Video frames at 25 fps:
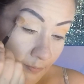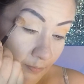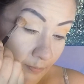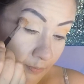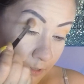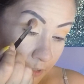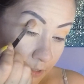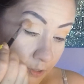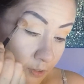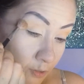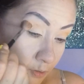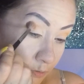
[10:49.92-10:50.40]

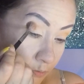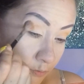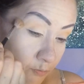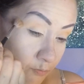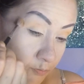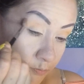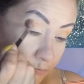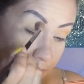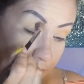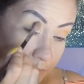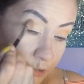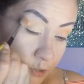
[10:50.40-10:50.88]
you know,
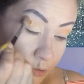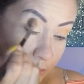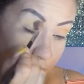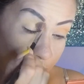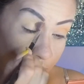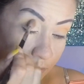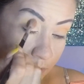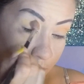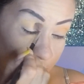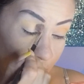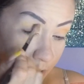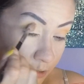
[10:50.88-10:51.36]

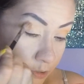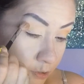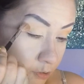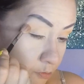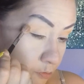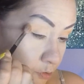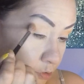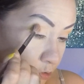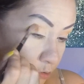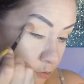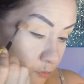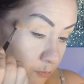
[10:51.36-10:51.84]
used on
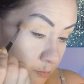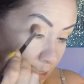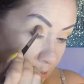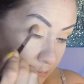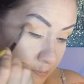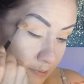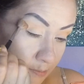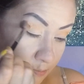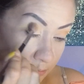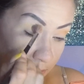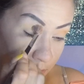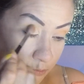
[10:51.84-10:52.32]
YouTube by
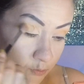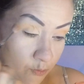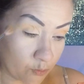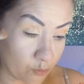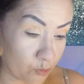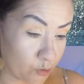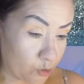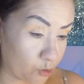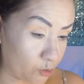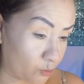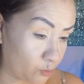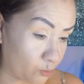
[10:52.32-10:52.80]
people who
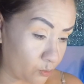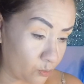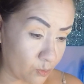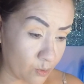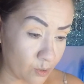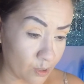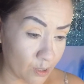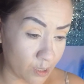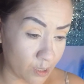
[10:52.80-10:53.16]
do,